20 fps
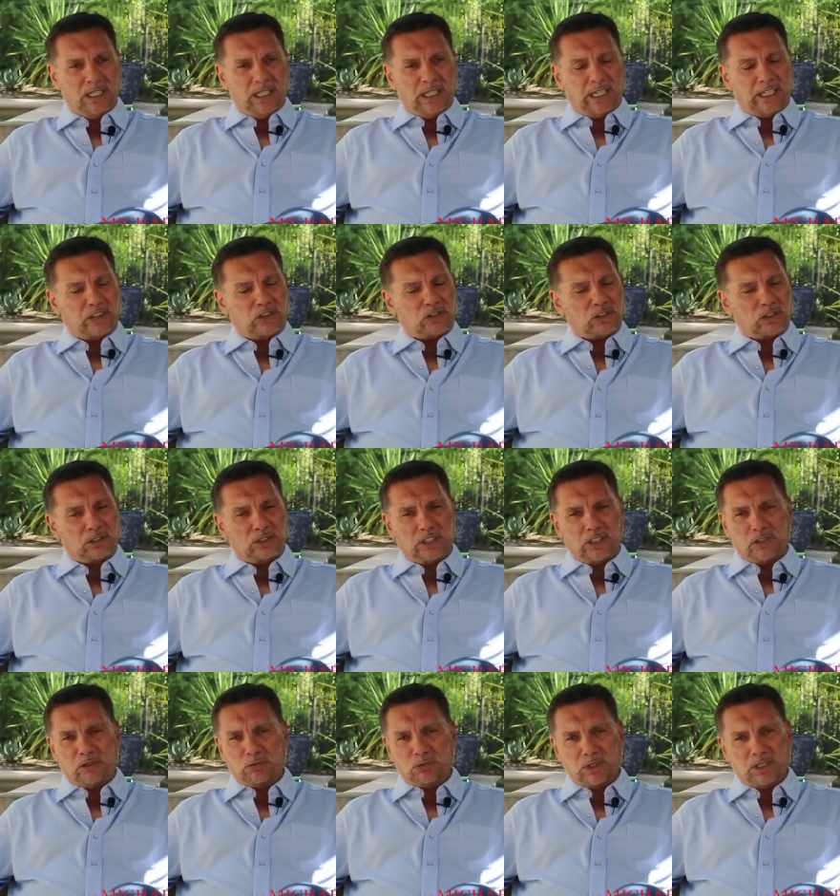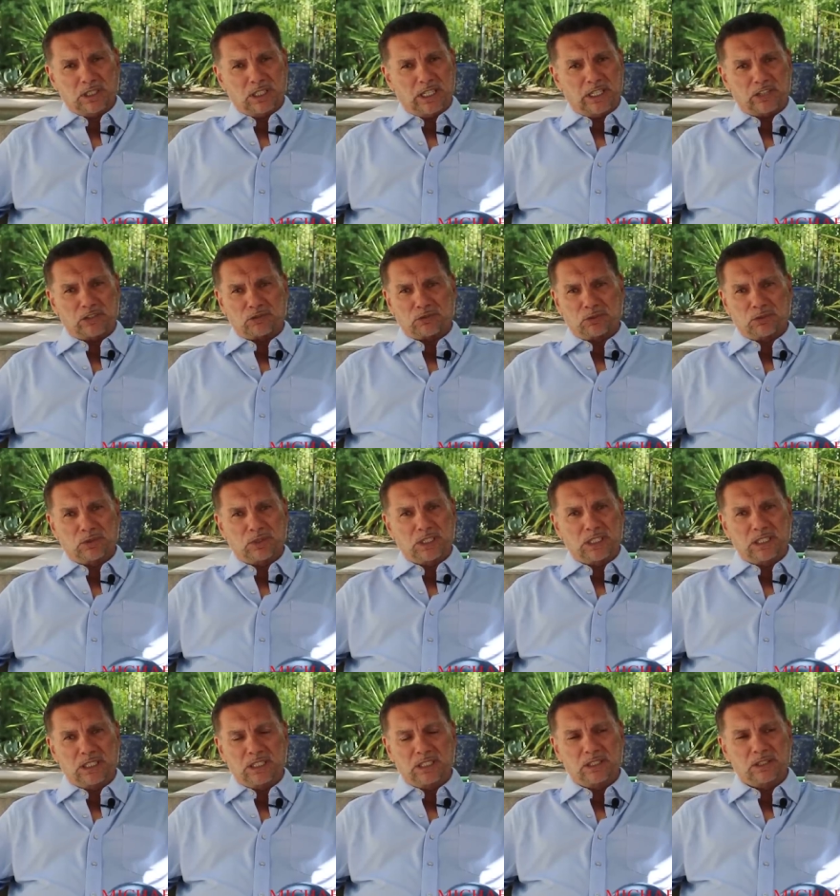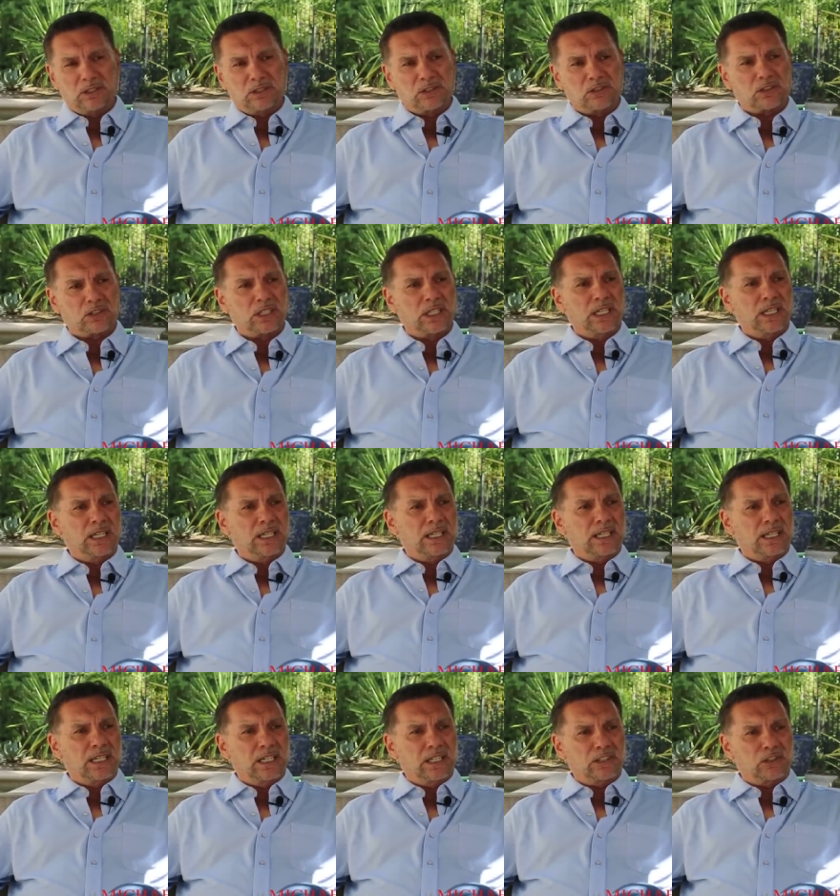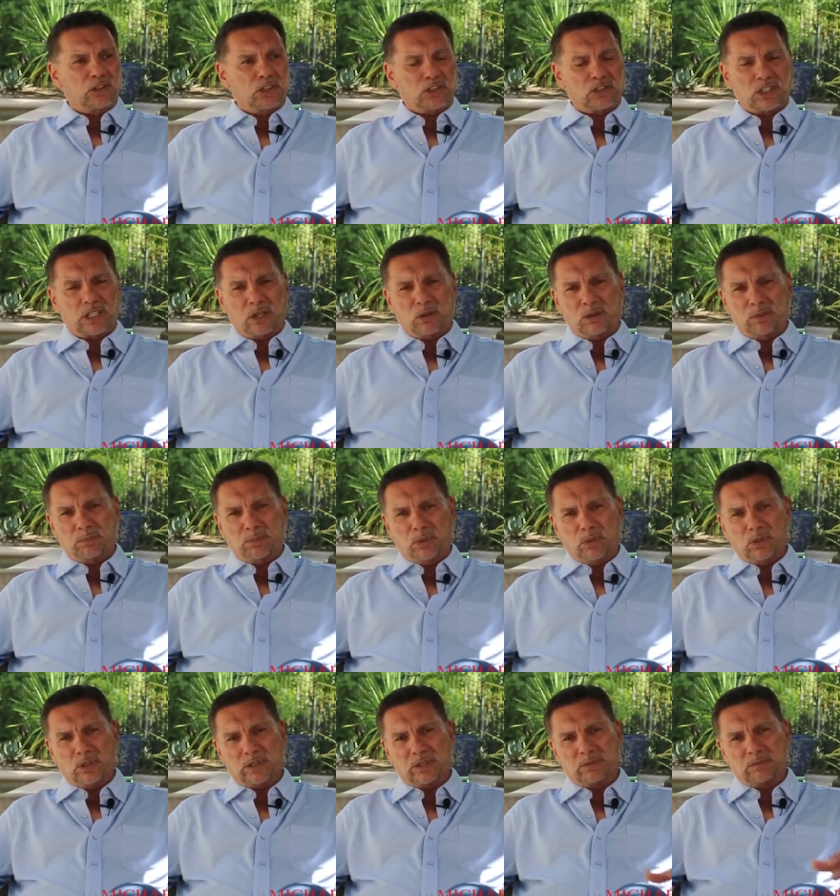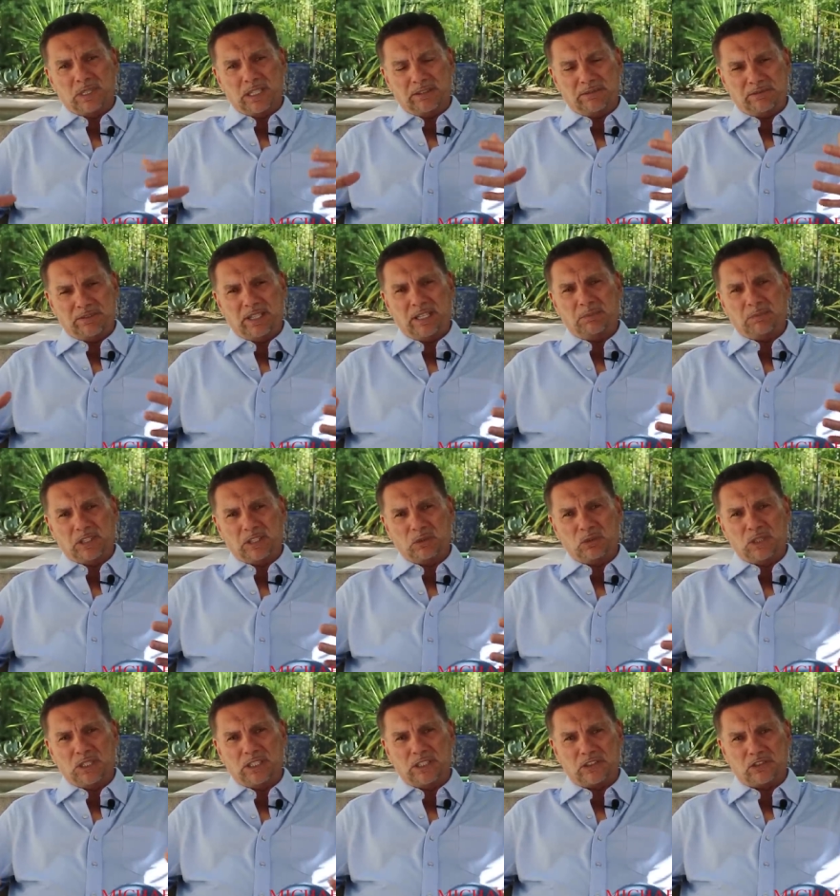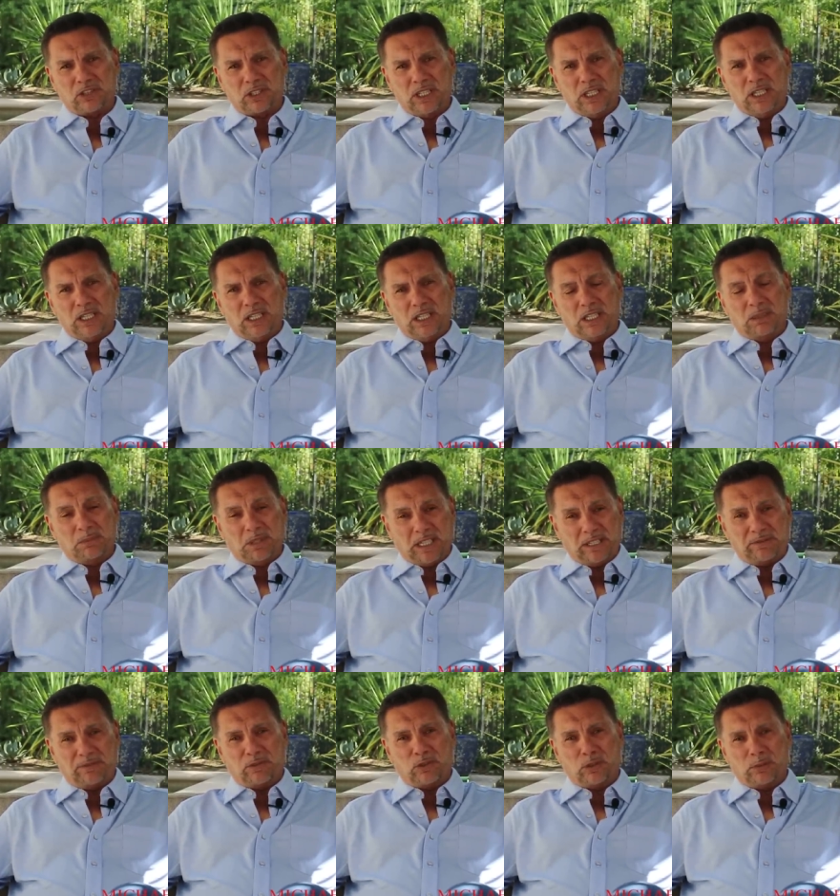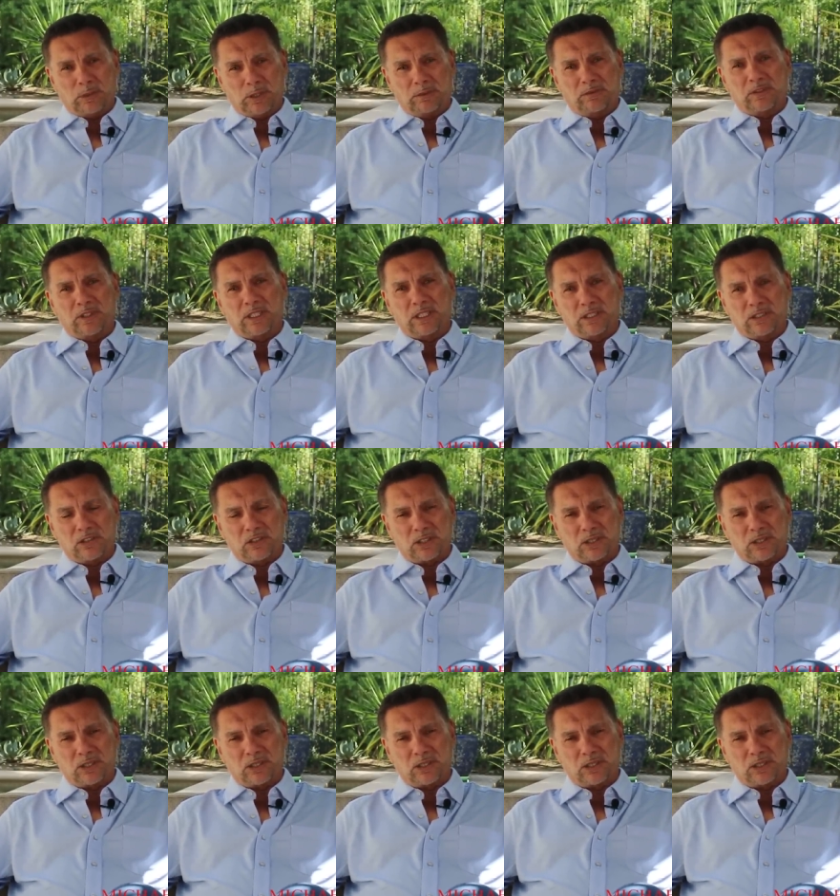I certainly realized through the years uh, just how important my family was in my formative years